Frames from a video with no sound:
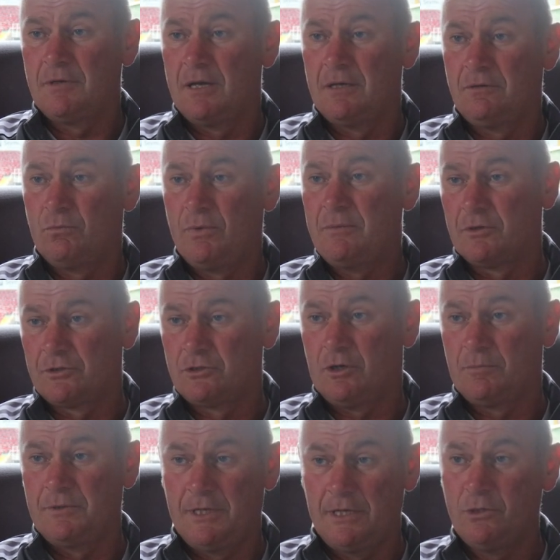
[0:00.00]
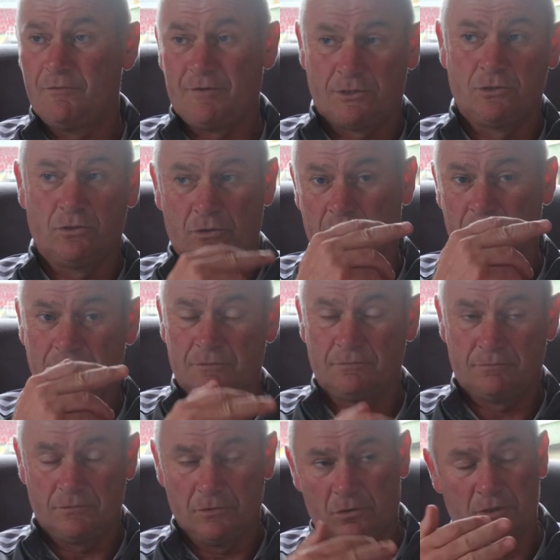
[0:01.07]
And we were top, and he overtook us,
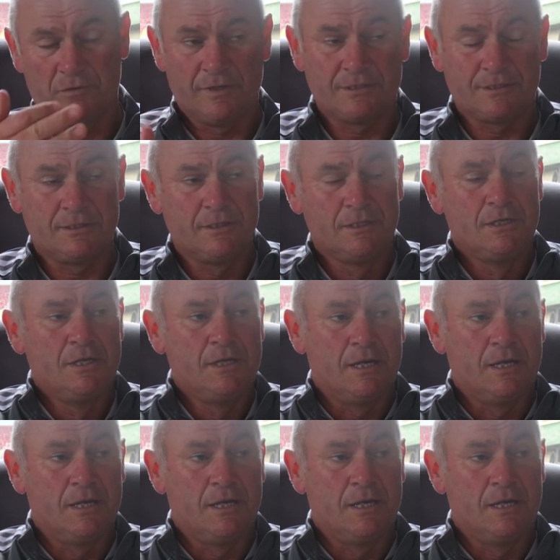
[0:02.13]
and all the rest of it.